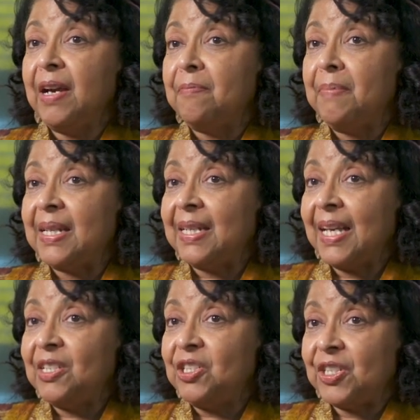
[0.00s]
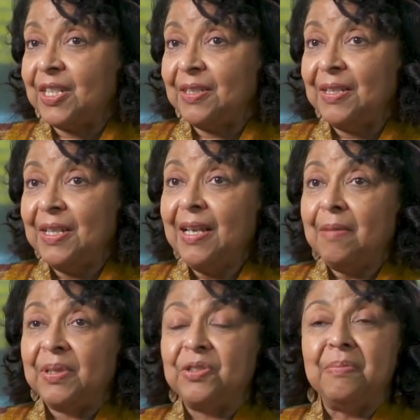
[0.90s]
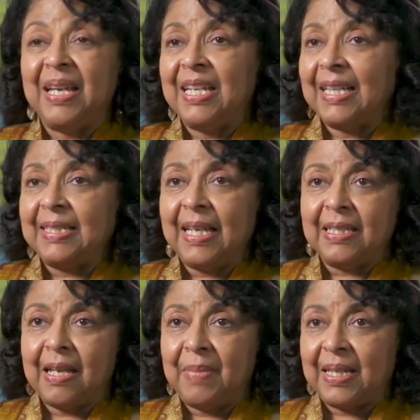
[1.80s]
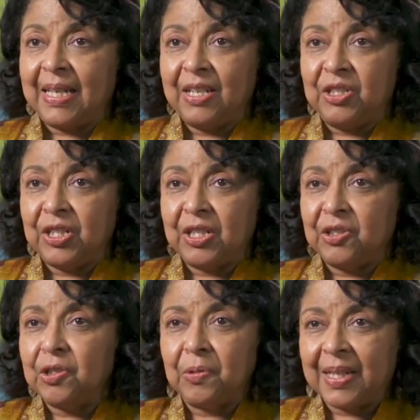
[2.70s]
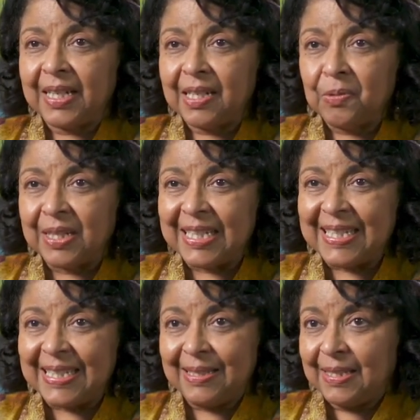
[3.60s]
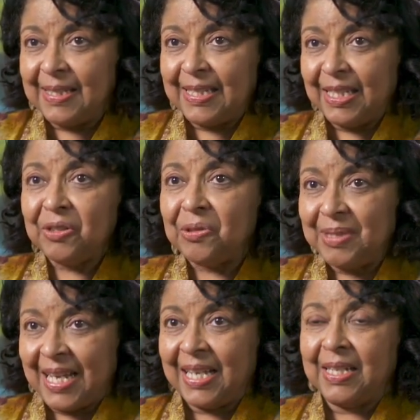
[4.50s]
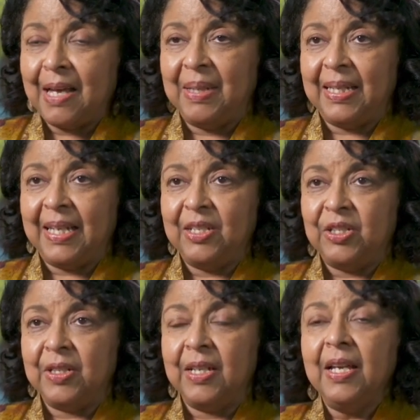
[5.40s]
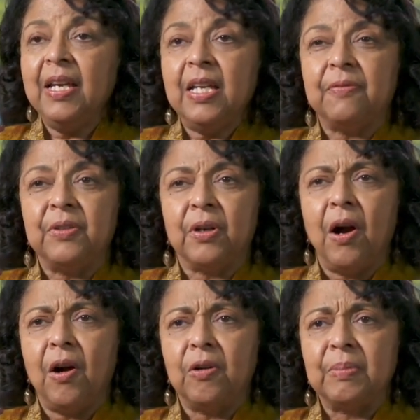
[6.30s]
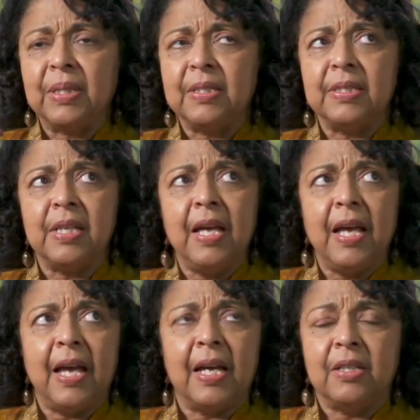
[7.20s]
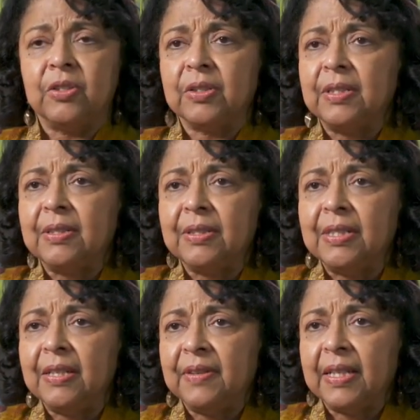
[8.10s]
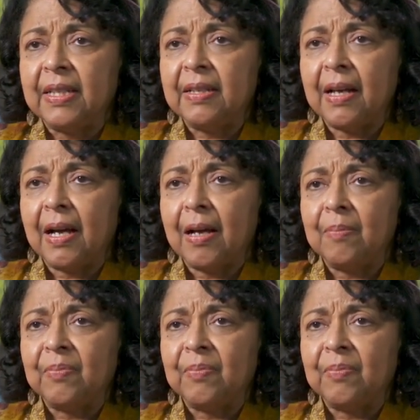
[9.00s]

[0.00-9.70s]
you have medication, but you may not take that medication because you don't want anyone to see you taking that medication. If you're homeless and you're living,